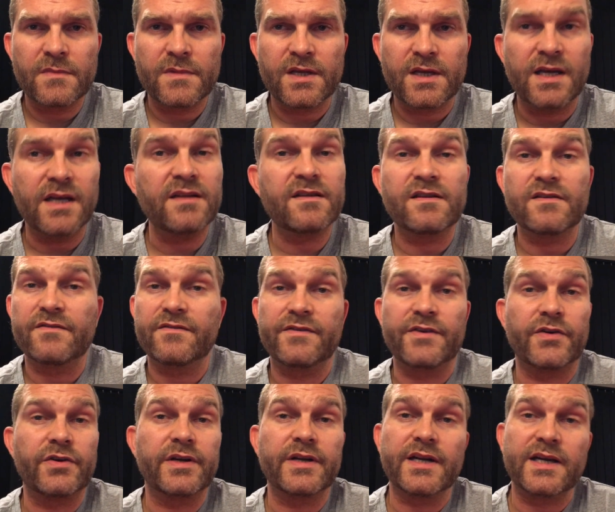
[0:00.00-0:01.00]
It's a
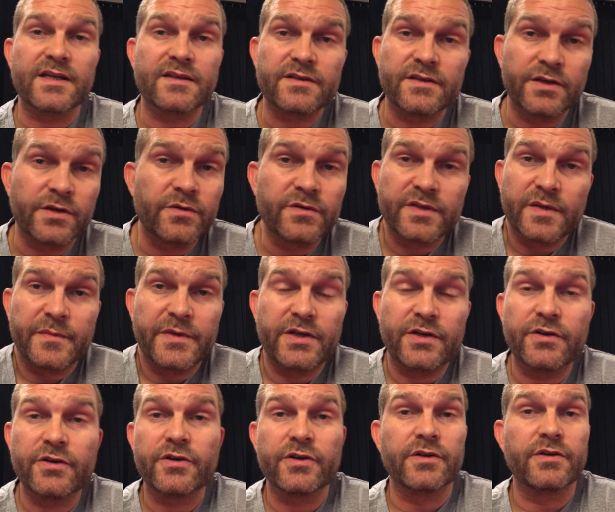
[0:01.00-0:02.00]
very nice nose. I mean, you
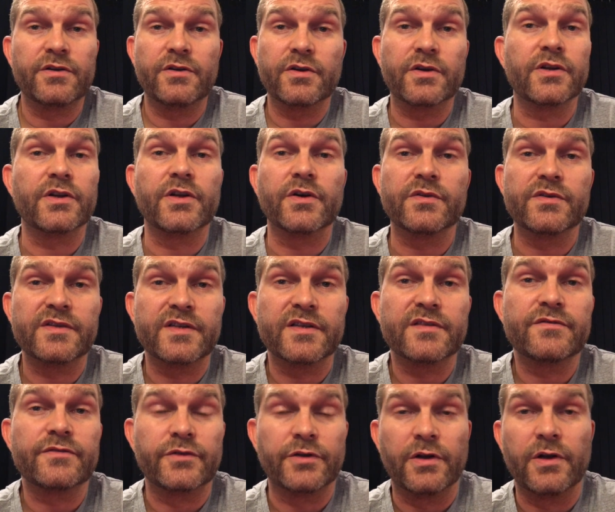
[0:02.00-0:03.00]
could nose this
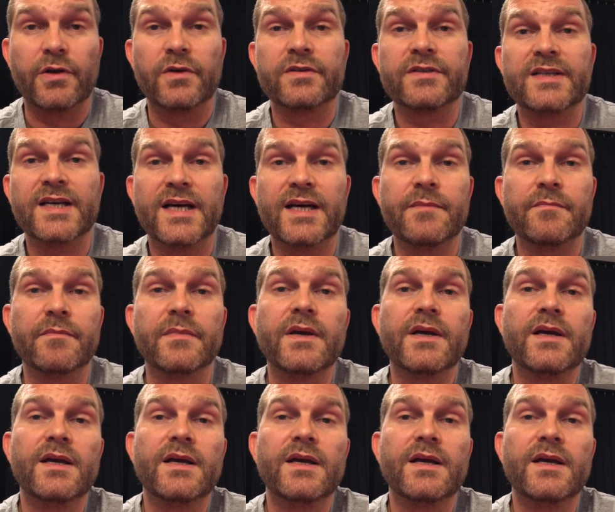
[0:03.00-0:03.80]
for a long time,